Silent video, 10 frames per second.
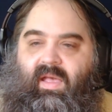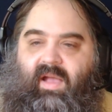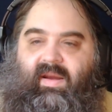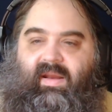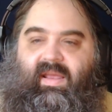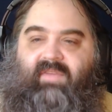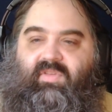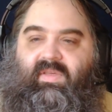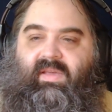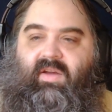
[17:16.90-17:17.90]
Alright,
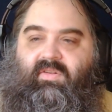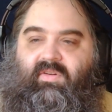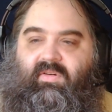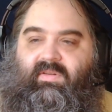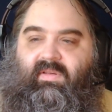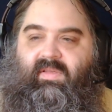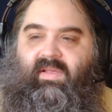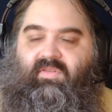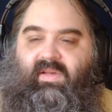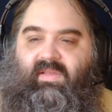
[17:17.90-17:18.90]
after the characters,
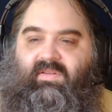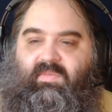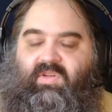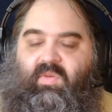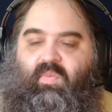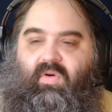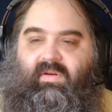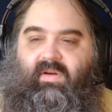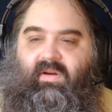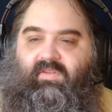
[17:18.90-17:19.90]
let's look at some
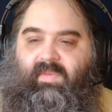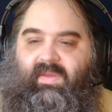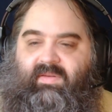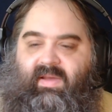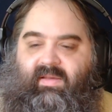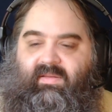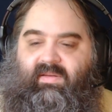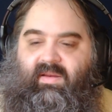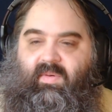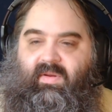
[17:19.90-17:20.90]
support cards from this deck. It's
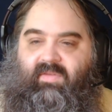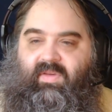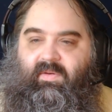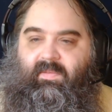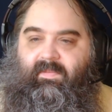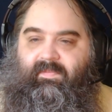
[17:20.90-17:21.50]
got quite a few.